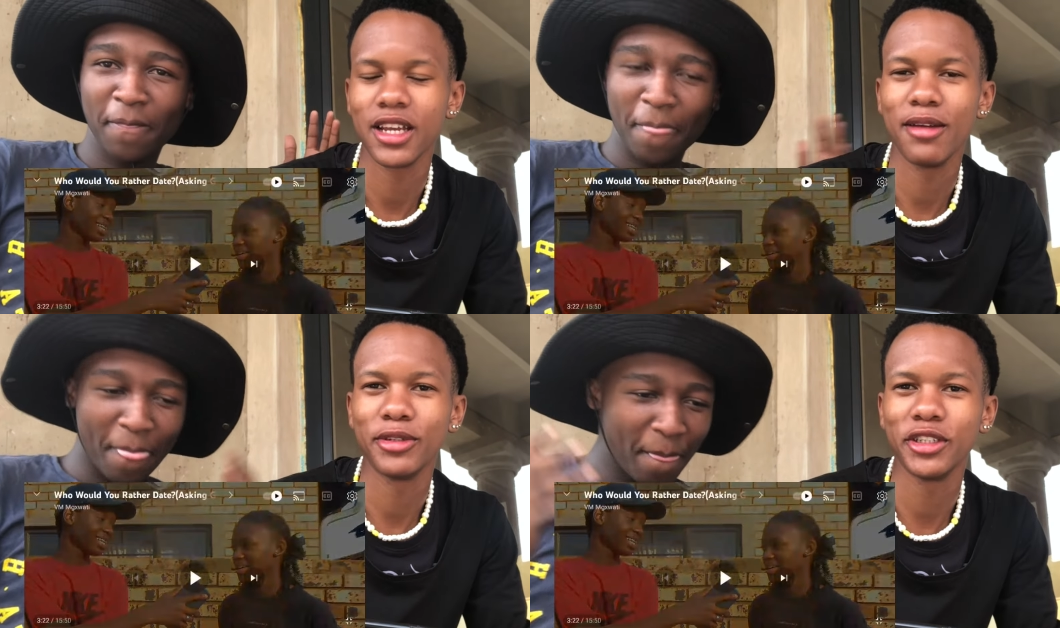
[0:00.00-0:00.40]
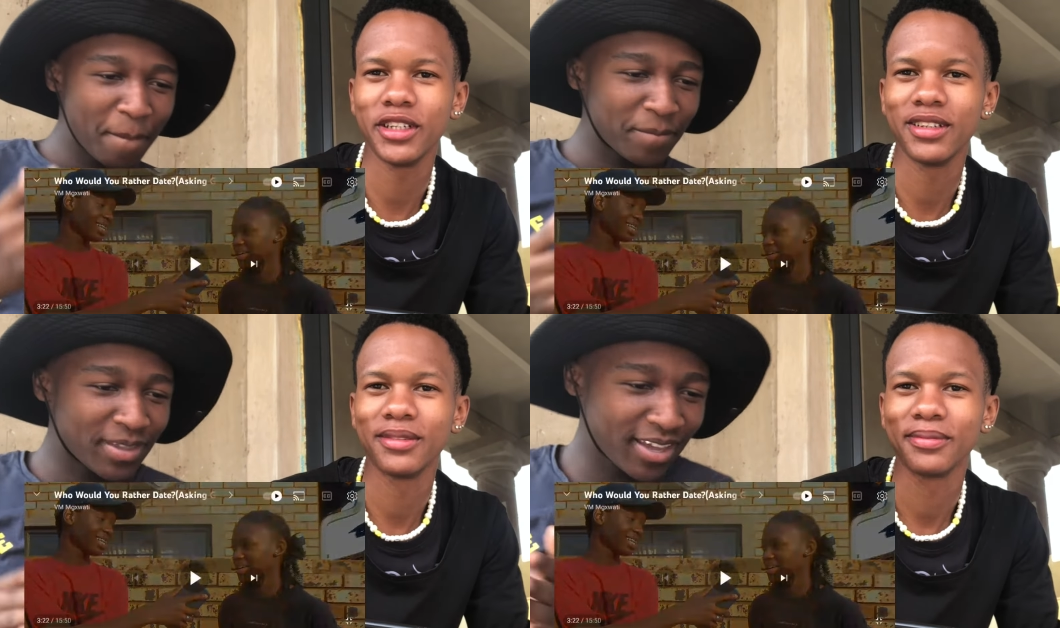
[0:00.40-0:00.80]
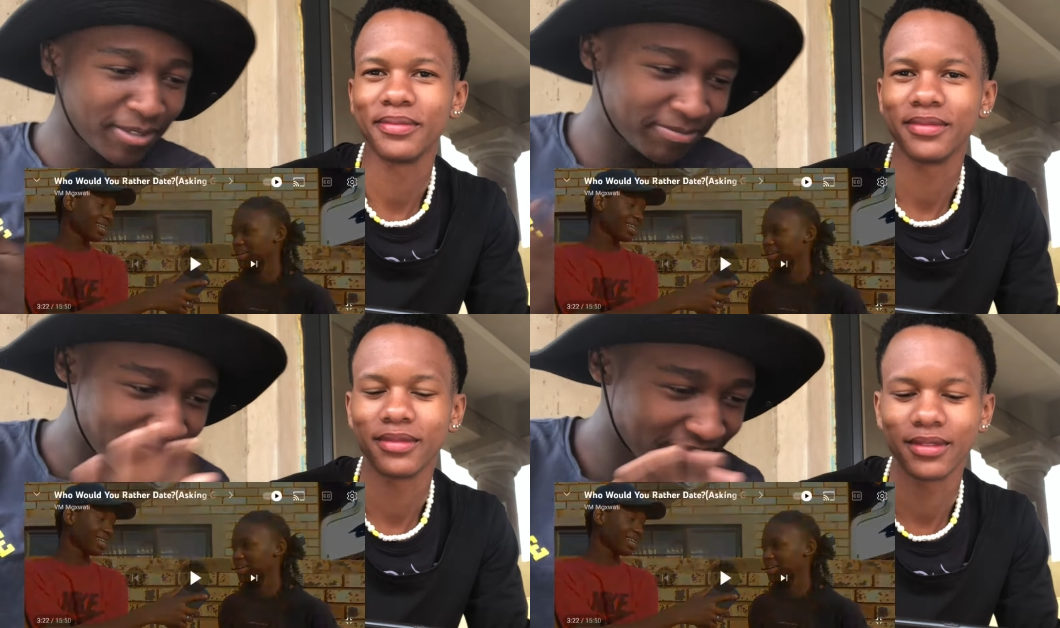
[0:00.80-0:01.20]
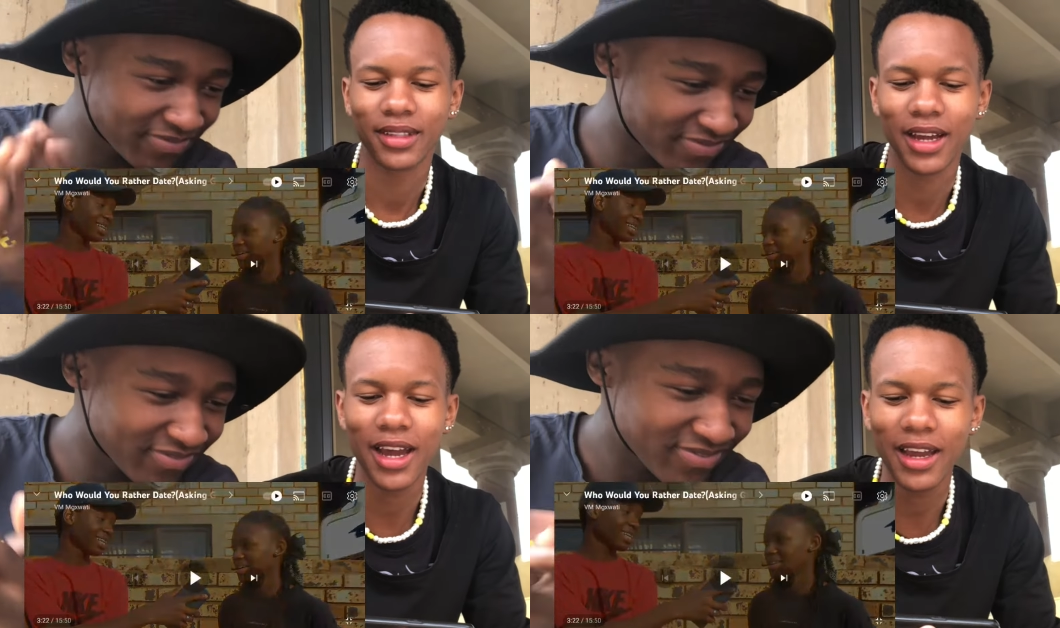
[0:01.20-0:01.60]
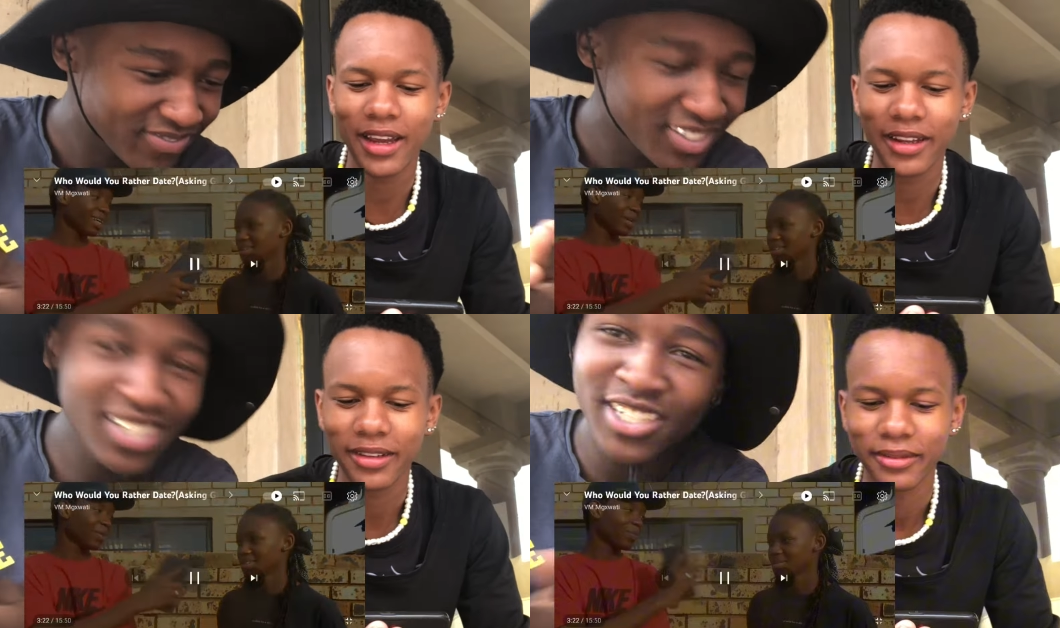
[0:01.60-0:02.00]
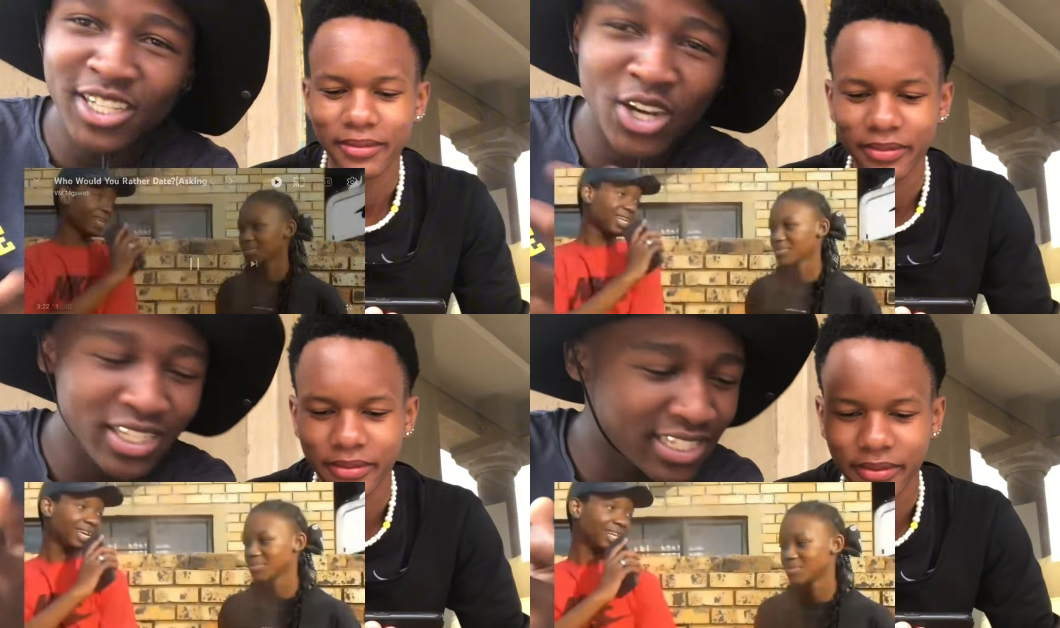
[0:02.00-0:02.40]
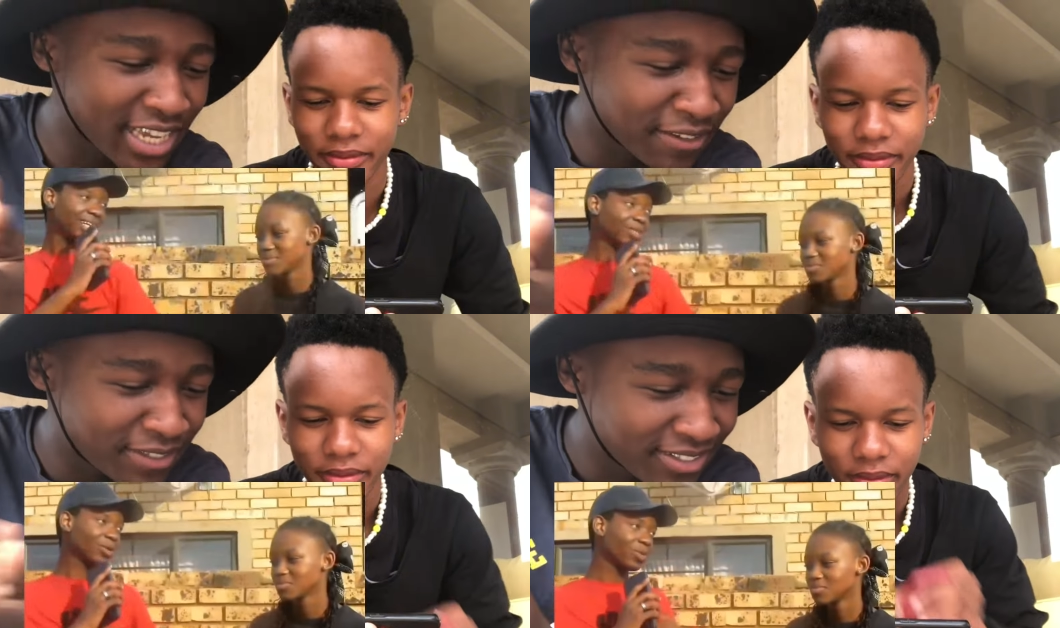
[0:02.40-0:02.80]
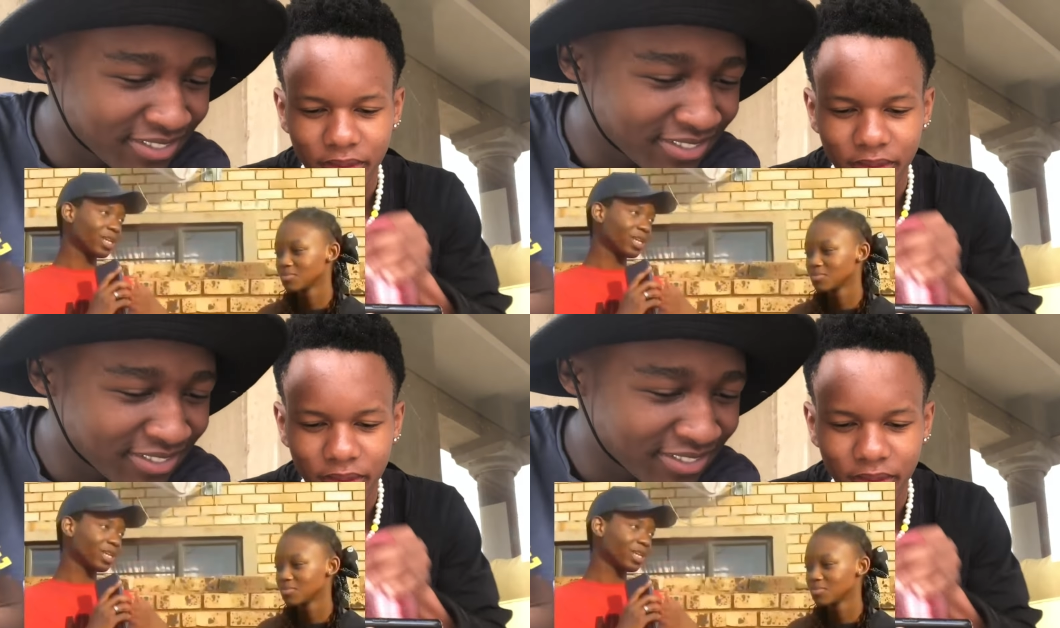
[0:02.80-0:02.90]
Speaker 1: Type shit. Yeah. Right. So,